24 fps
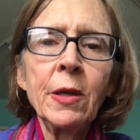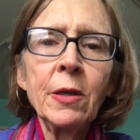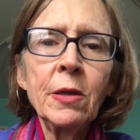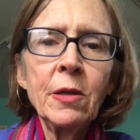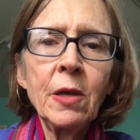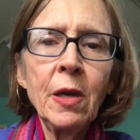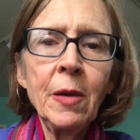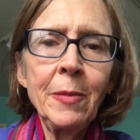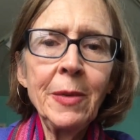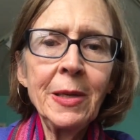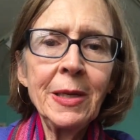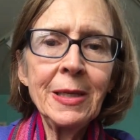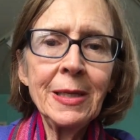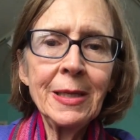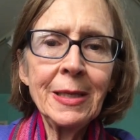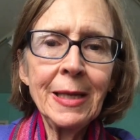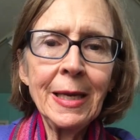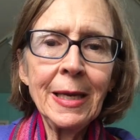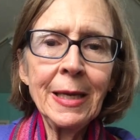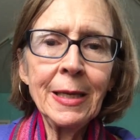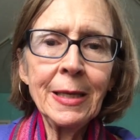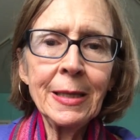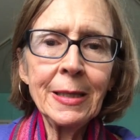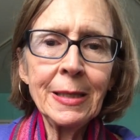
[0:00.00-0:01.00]
So I'm going to
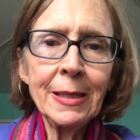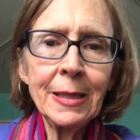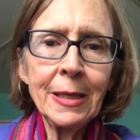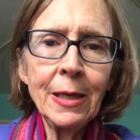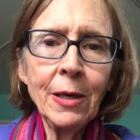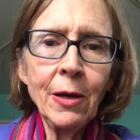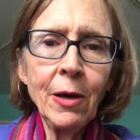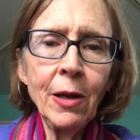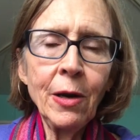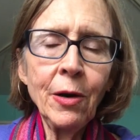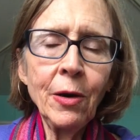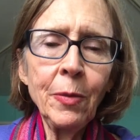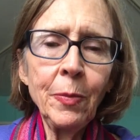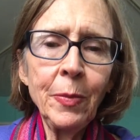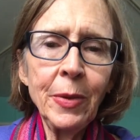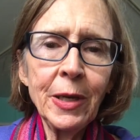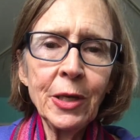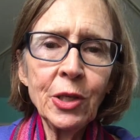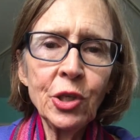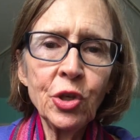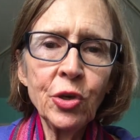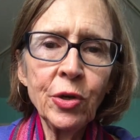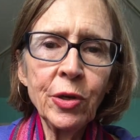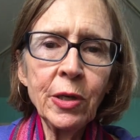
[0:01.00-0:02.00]
send a sea otter
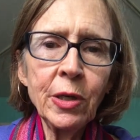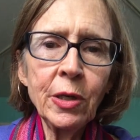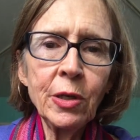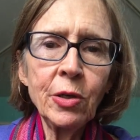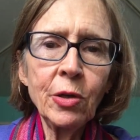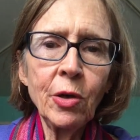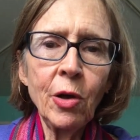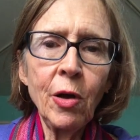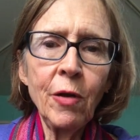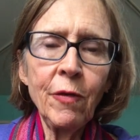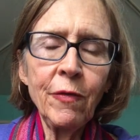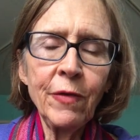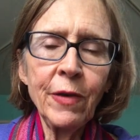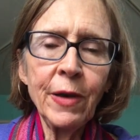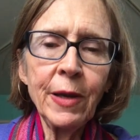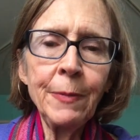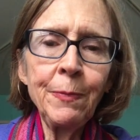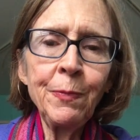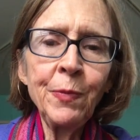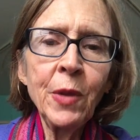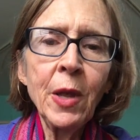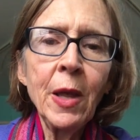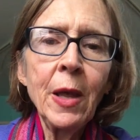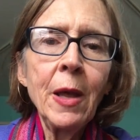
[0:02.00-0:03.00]
picture and a
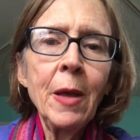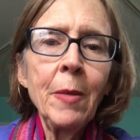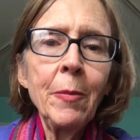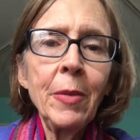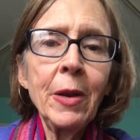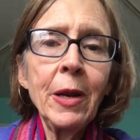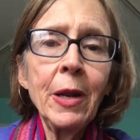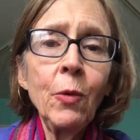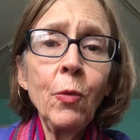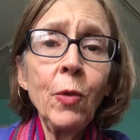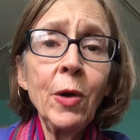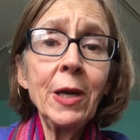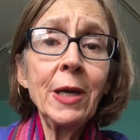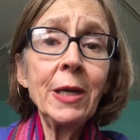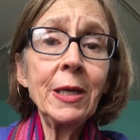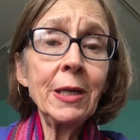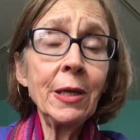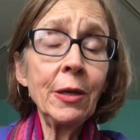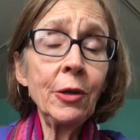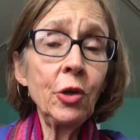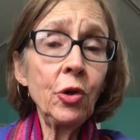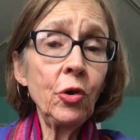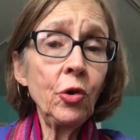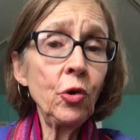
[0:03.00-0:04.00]
dolphin, but I want to
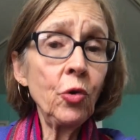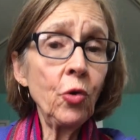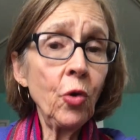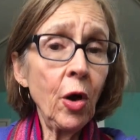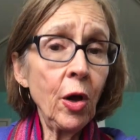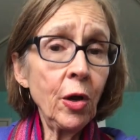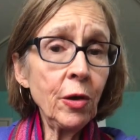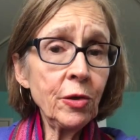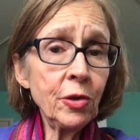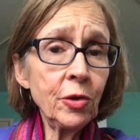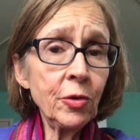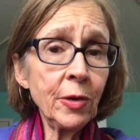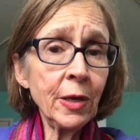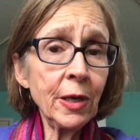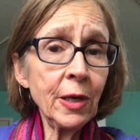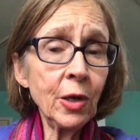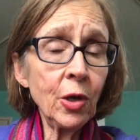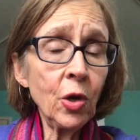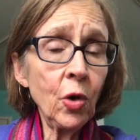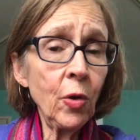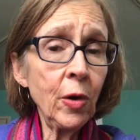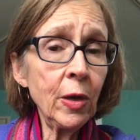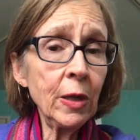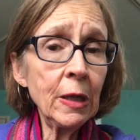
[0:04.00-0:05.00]
tell you, you also can
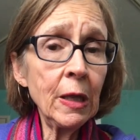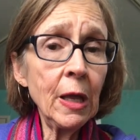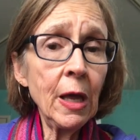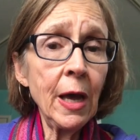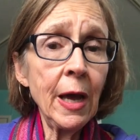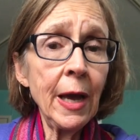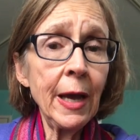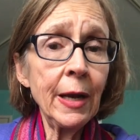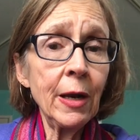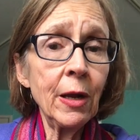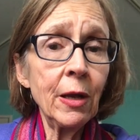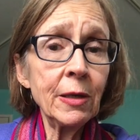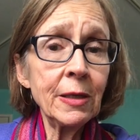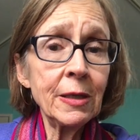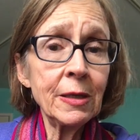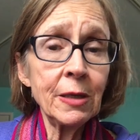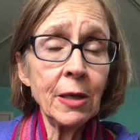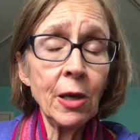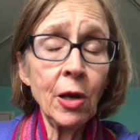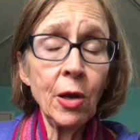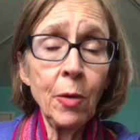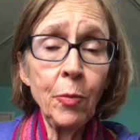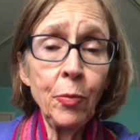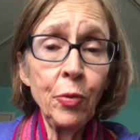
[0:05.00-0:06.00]
go online.
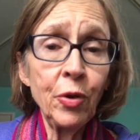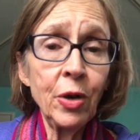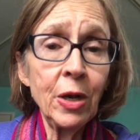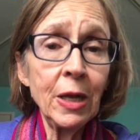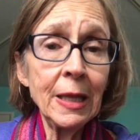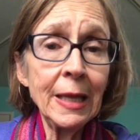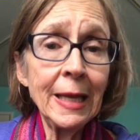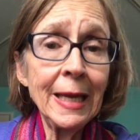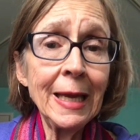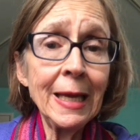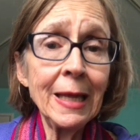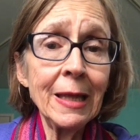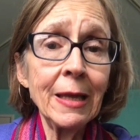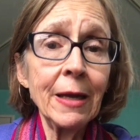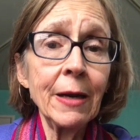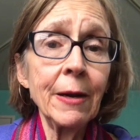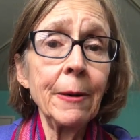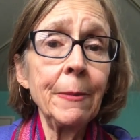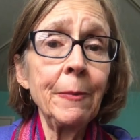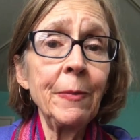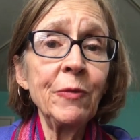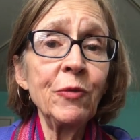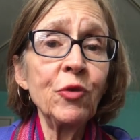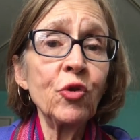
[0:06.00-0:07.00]
I'll put a link
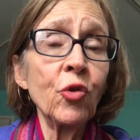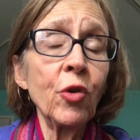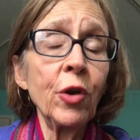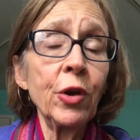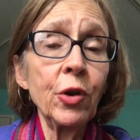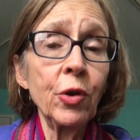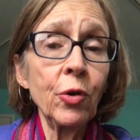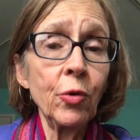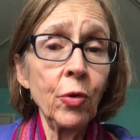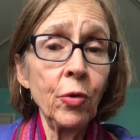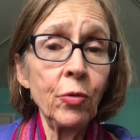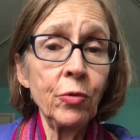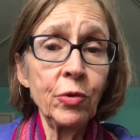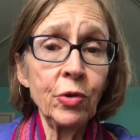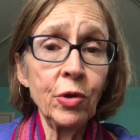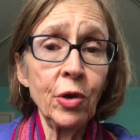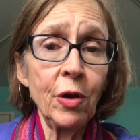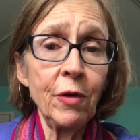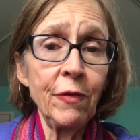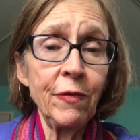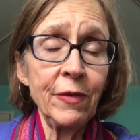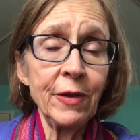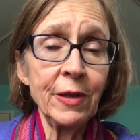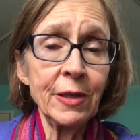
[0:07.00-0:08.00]
there and draw your own
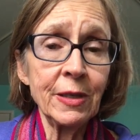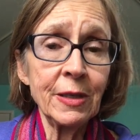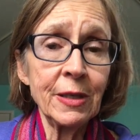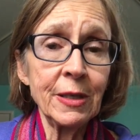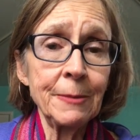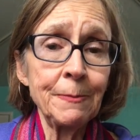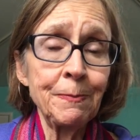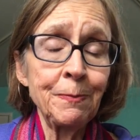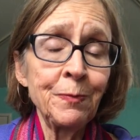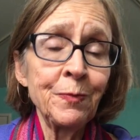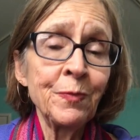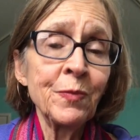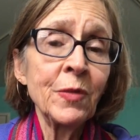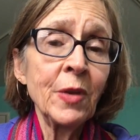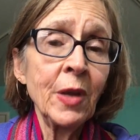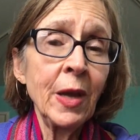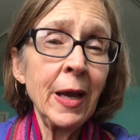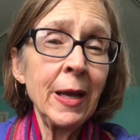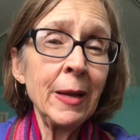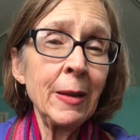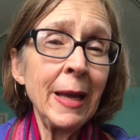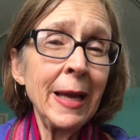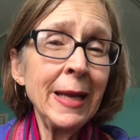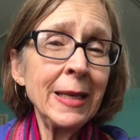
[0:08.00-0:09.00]
dolphins.
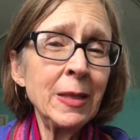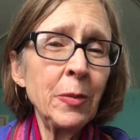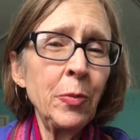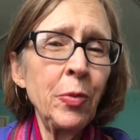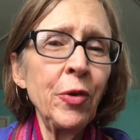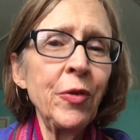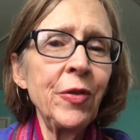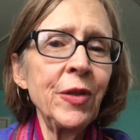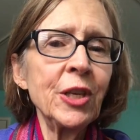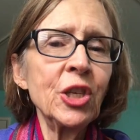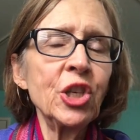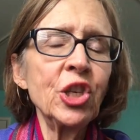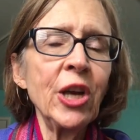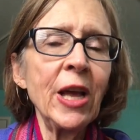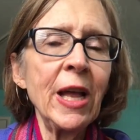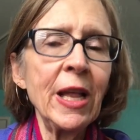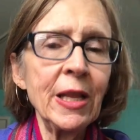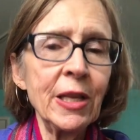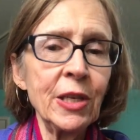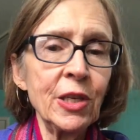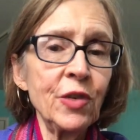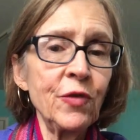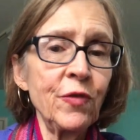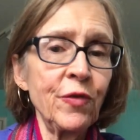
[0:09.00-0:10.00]
I'd like to put the
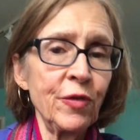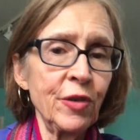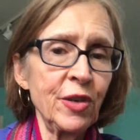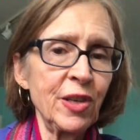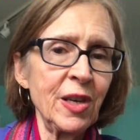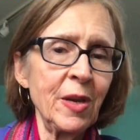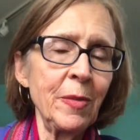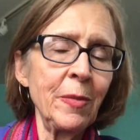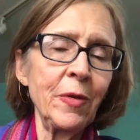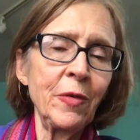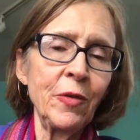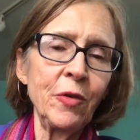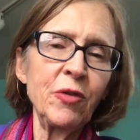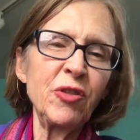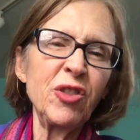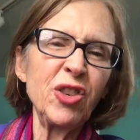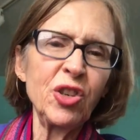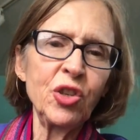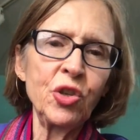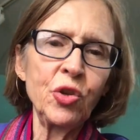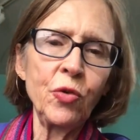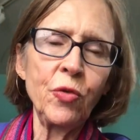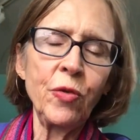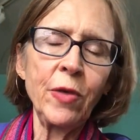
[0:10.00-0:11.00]
challenge for some of you to
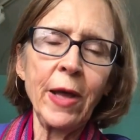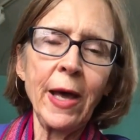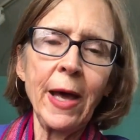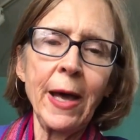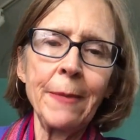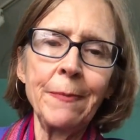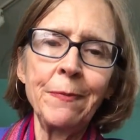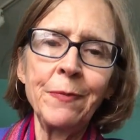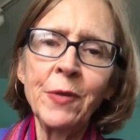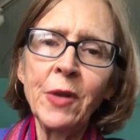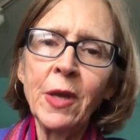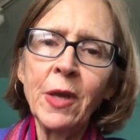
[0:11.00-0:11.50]
do that.